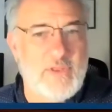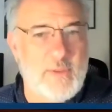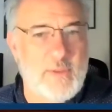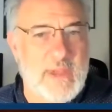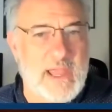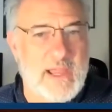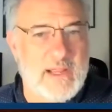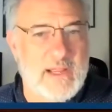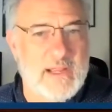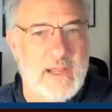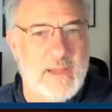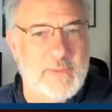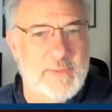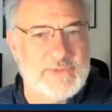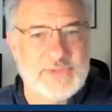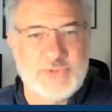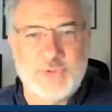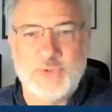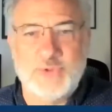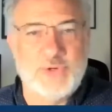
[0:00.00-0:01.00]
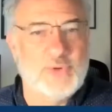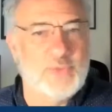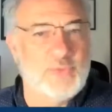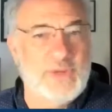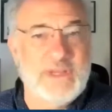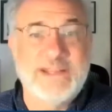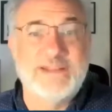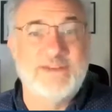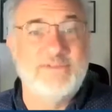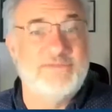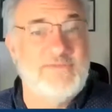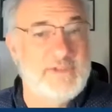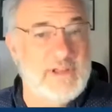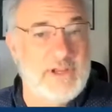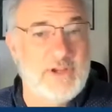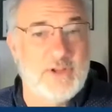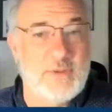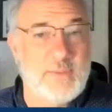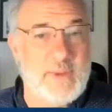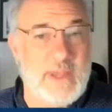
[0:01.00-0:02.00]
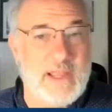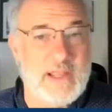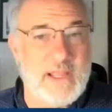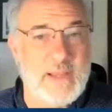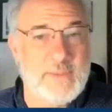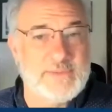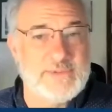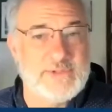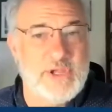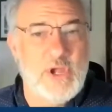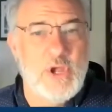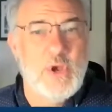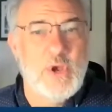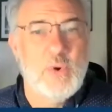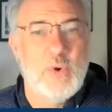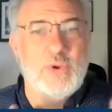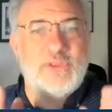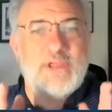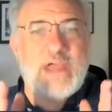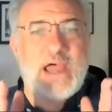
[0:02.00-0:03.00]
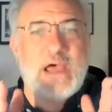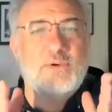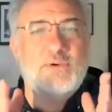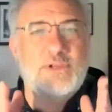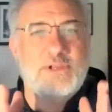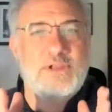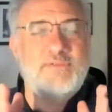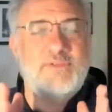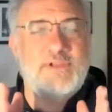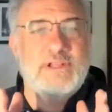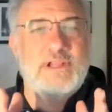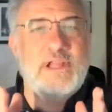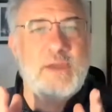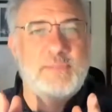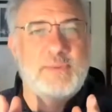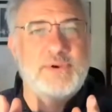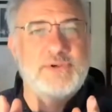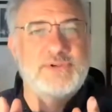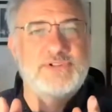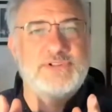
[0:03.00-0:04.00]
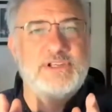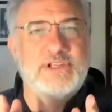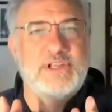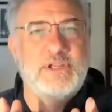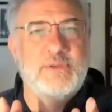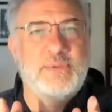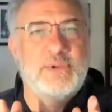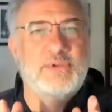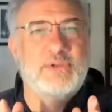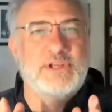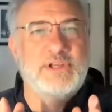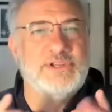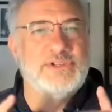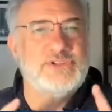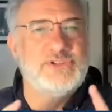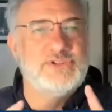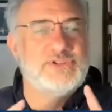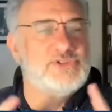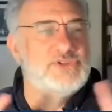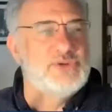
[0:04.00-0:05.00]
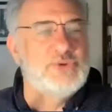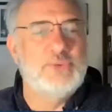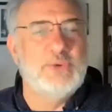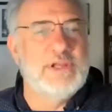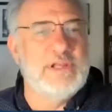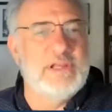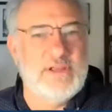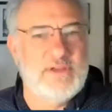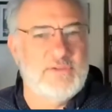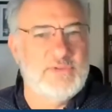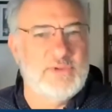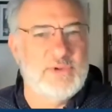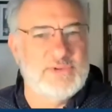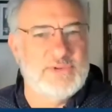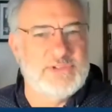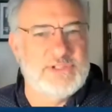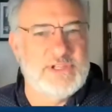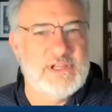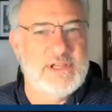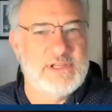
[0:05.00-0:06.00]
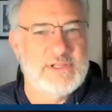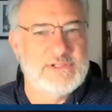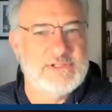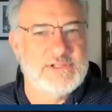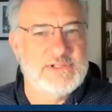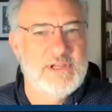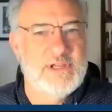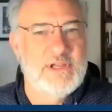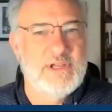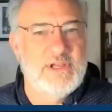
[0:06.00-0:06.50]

the backups or reconfigure the backups without giving that person the ability to do any of those things